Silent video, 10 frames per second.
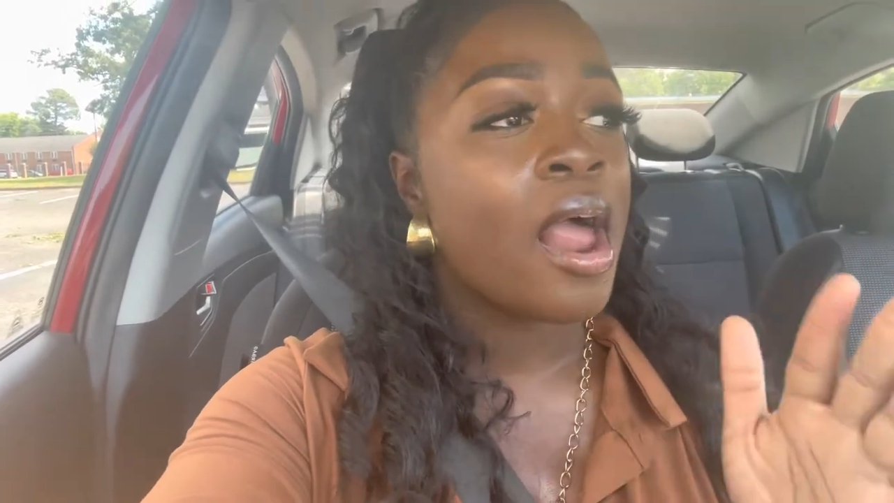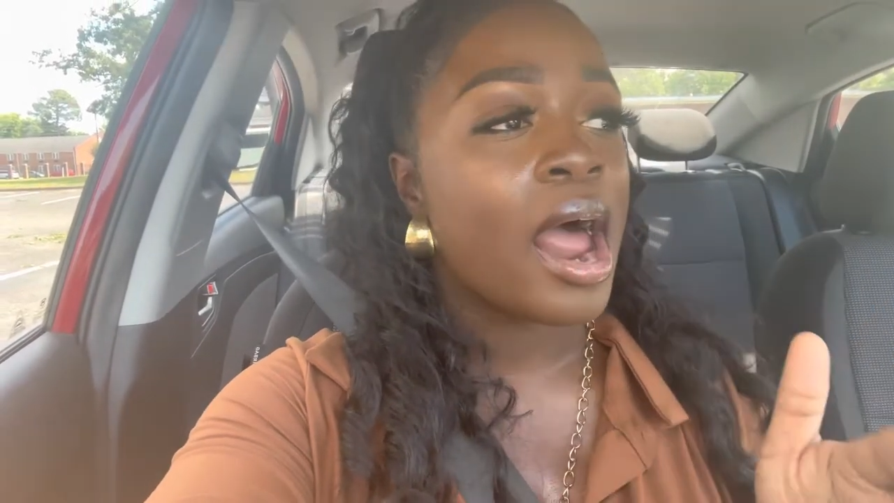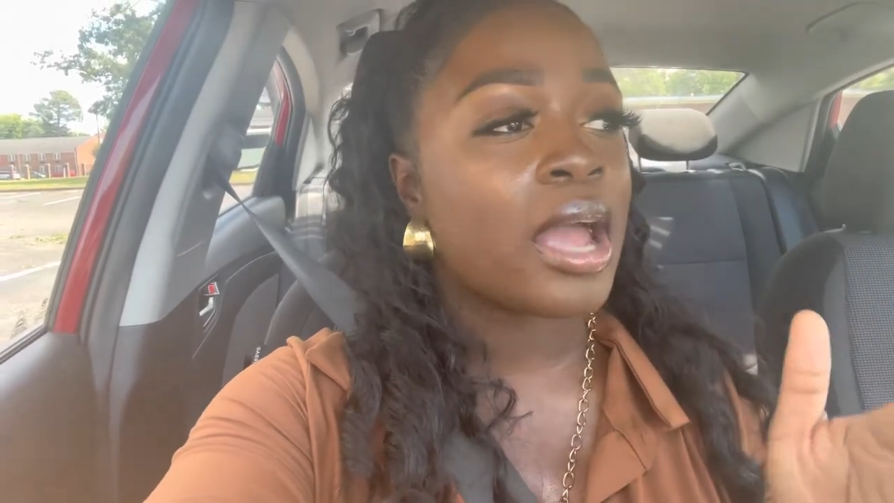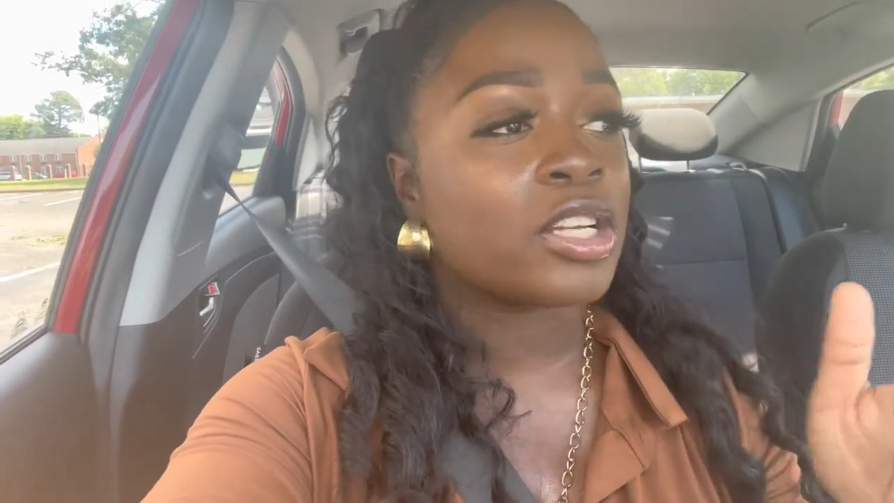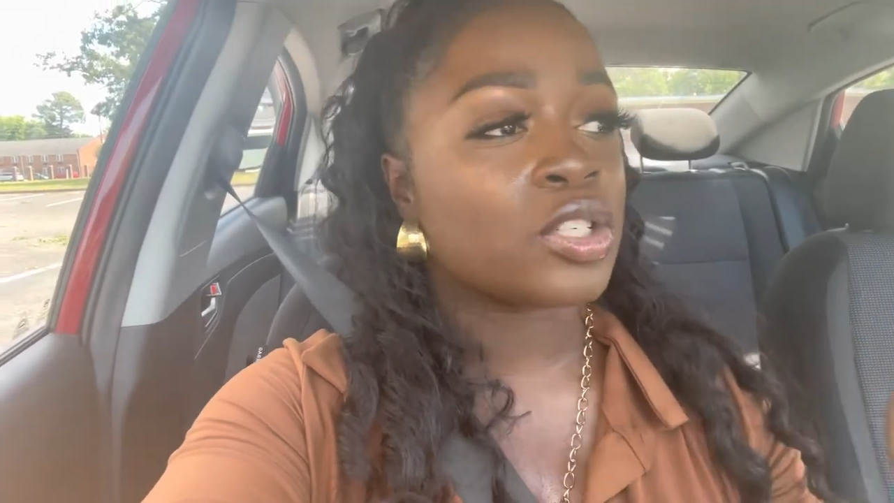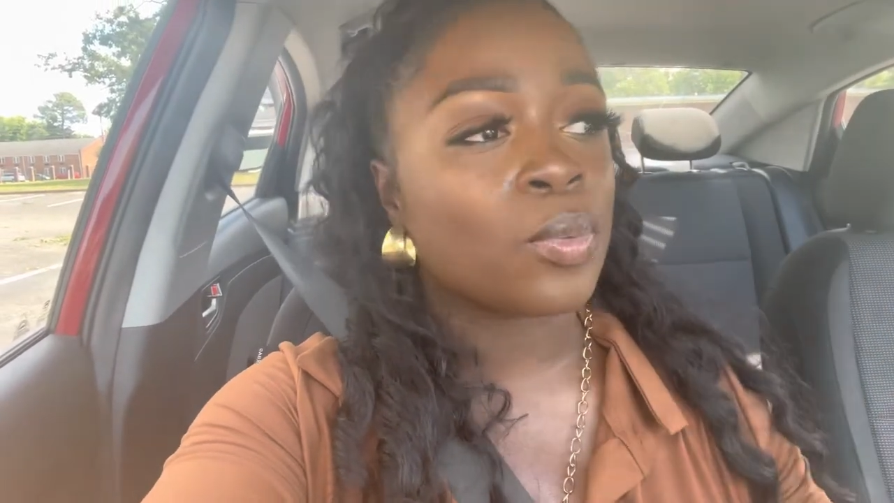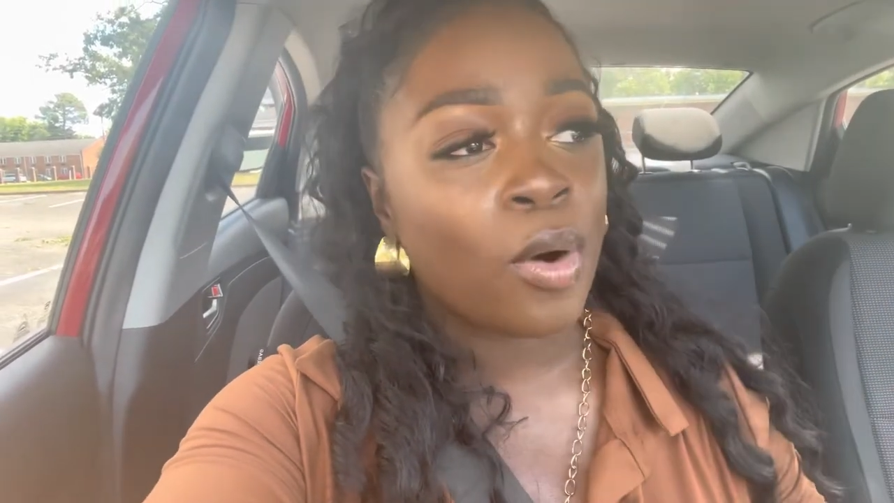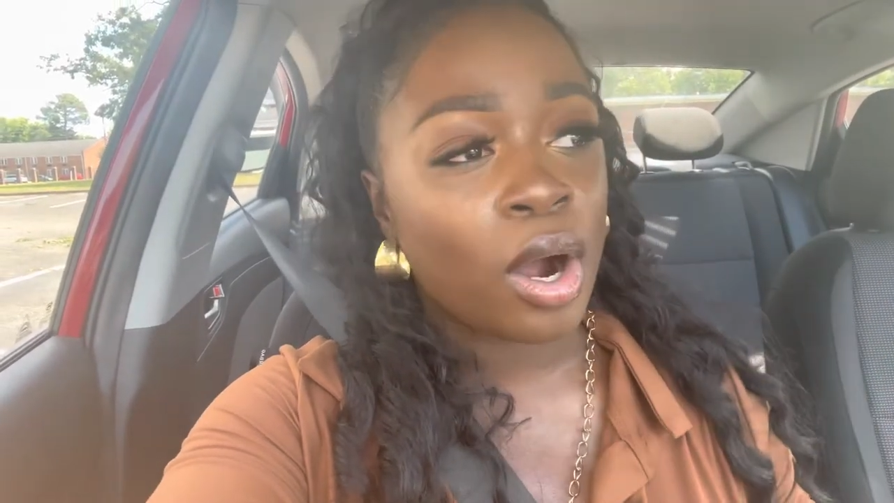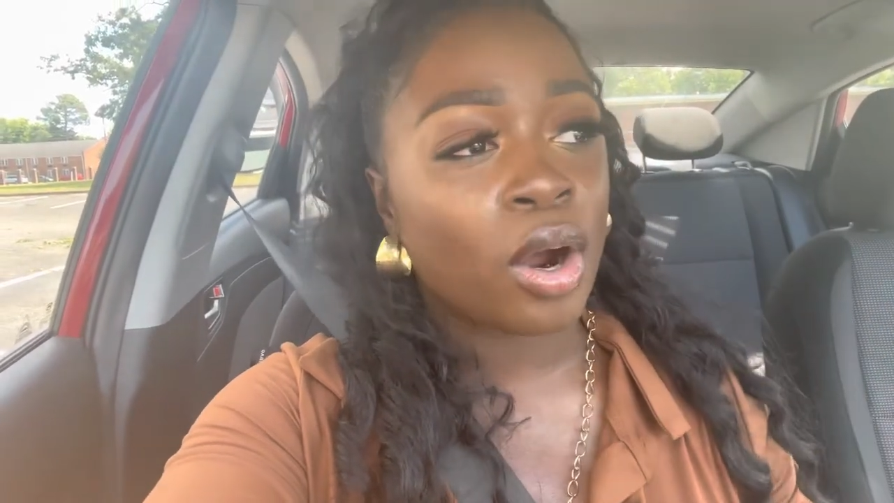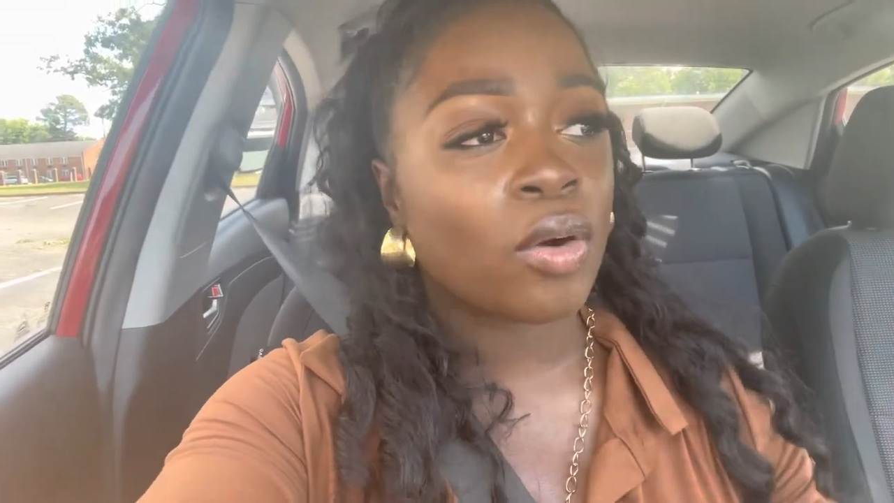I could just
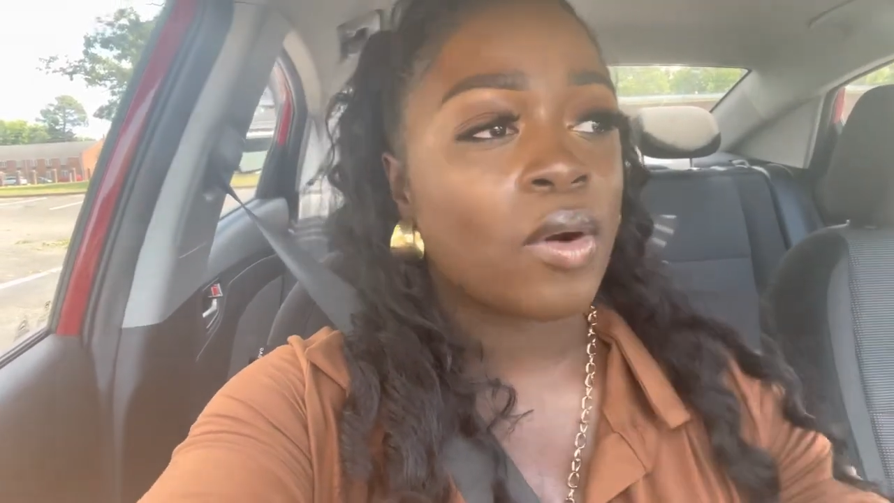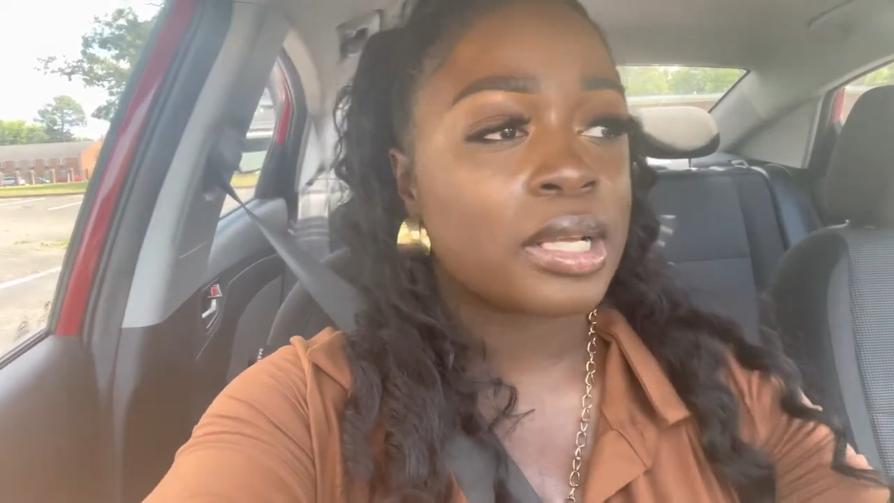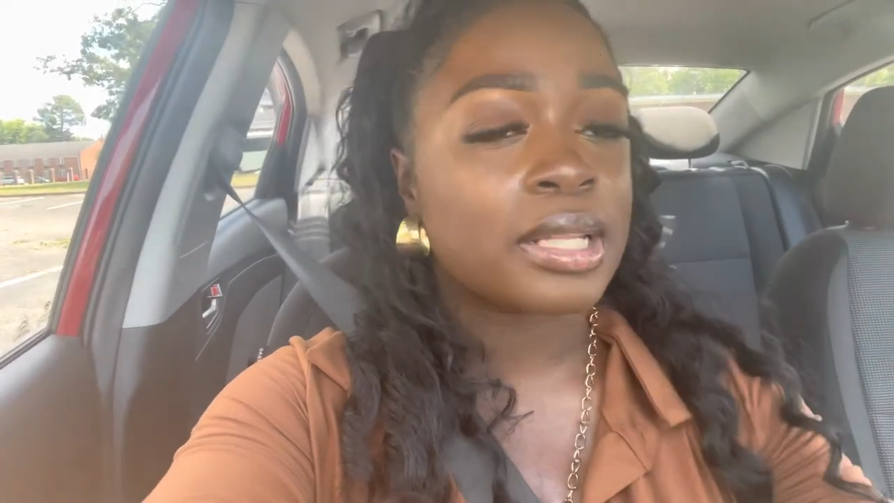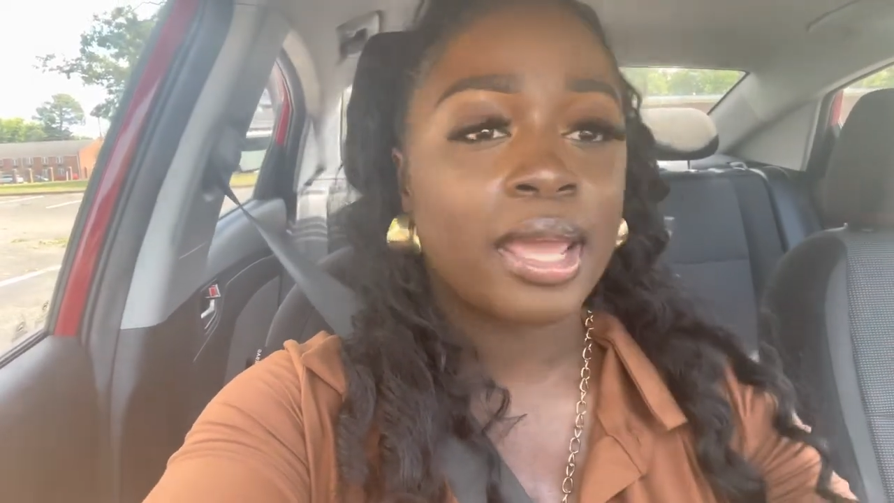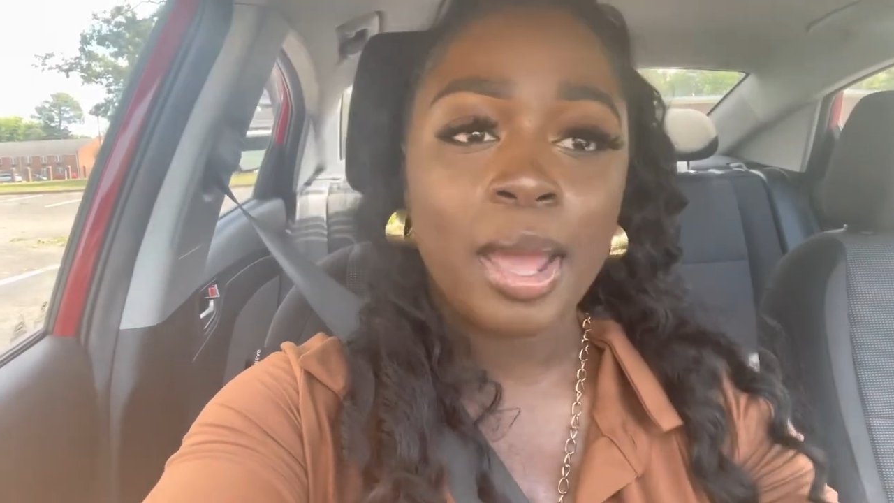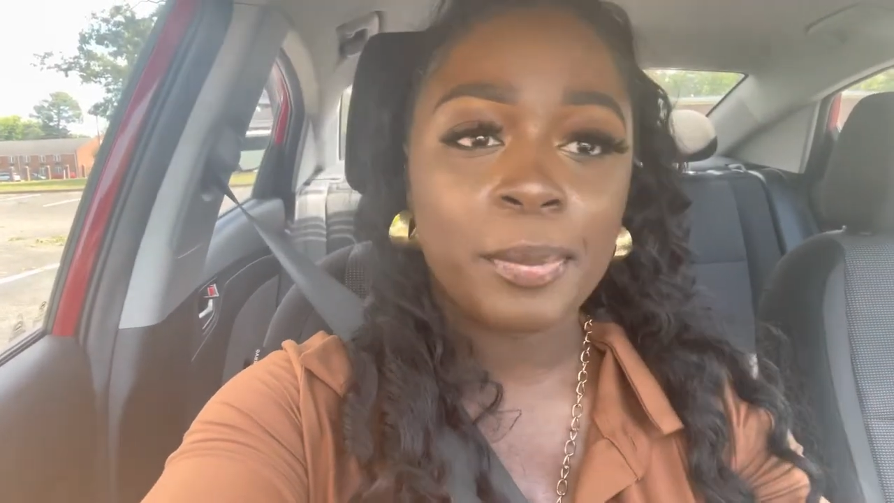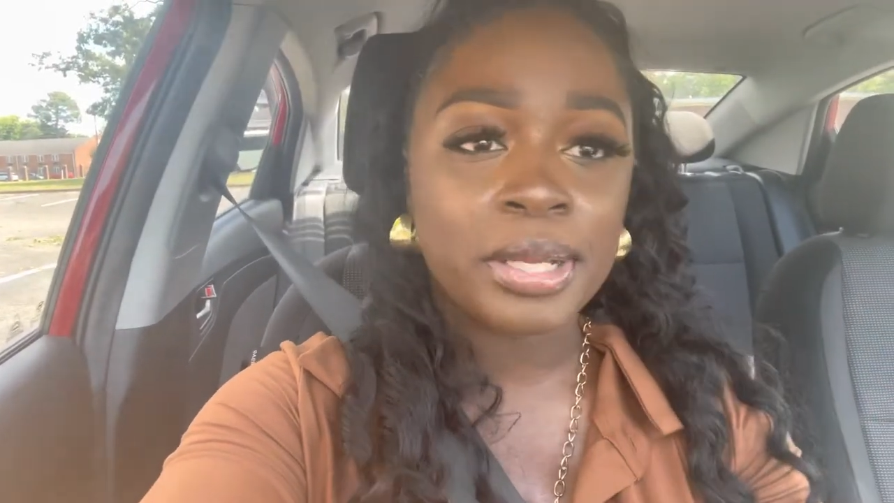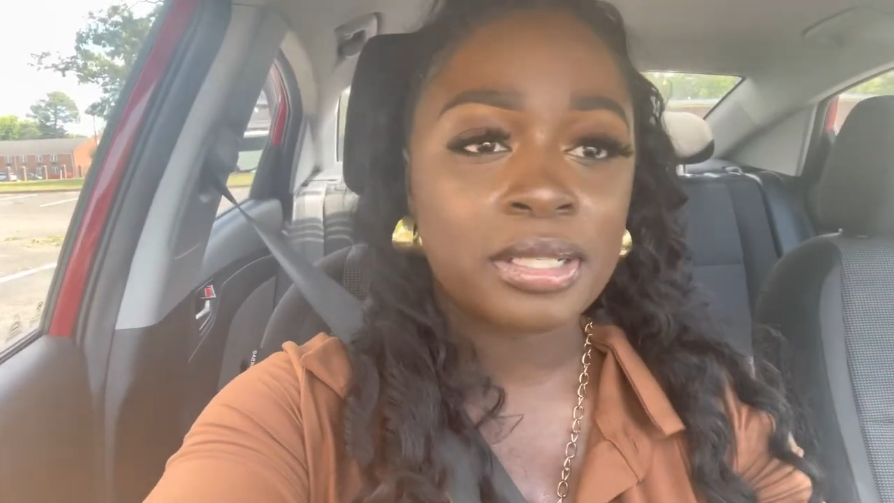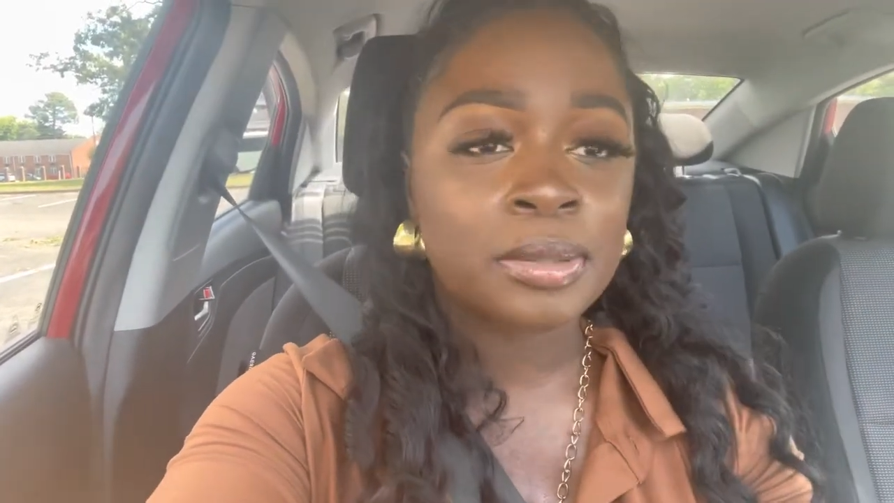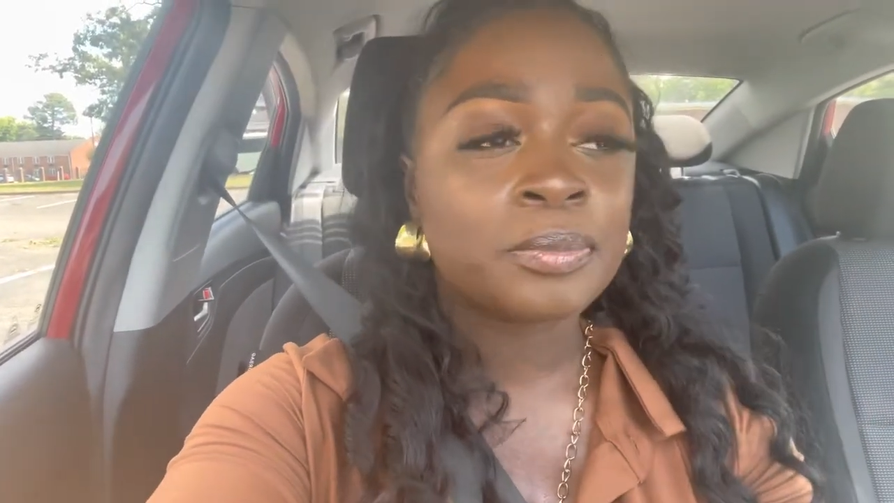walk across the campus